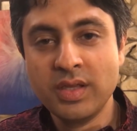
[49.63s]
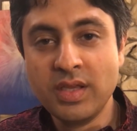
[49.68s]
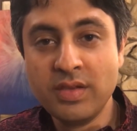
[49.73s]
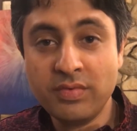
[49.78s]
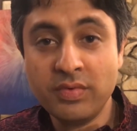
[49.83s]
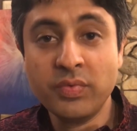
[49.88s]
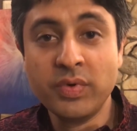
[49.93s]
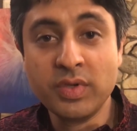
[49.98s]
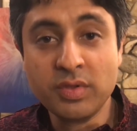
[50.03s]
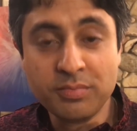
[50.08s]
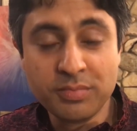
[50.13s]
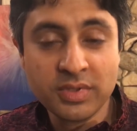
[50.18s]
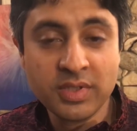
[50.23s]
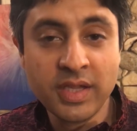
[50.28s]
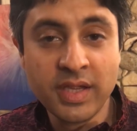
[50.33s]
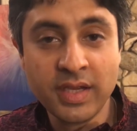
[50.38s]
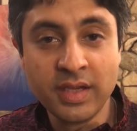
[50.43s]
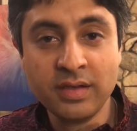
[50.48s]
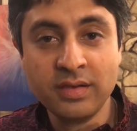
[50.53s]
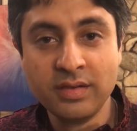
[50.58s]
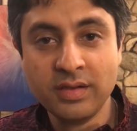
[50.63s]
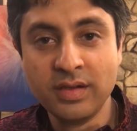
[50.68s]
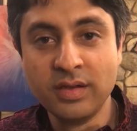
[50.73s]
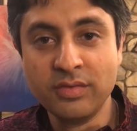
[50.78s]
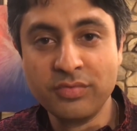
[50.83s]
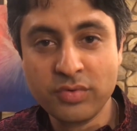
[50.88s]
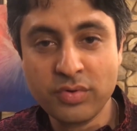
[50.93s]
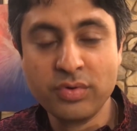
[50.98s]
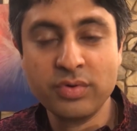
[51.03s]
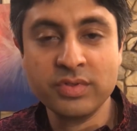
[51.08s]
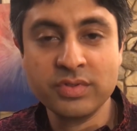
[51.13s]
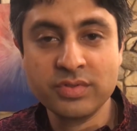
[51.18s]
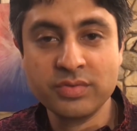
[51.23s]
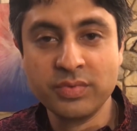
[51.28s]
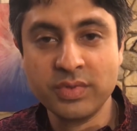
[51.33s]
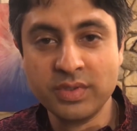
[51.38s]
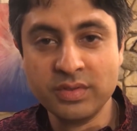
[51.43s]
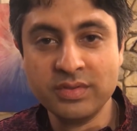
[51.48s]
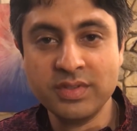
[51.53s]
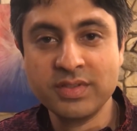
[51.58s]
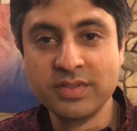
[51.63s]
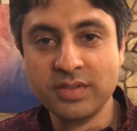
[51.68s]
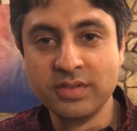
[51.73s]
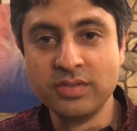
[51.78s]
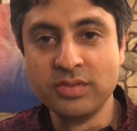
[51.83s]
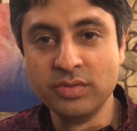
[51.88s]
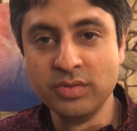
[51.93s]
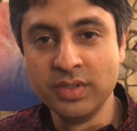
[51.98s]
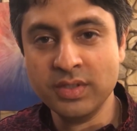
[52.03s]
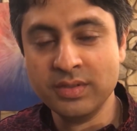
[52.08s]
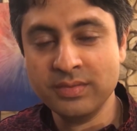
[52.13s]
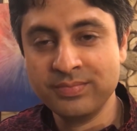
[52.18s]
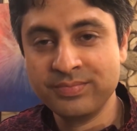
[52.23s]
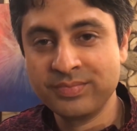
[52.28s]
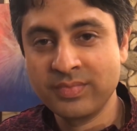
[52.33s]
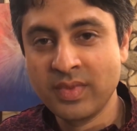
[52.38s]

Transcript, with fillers: even when you play it, and of course when you listen to it.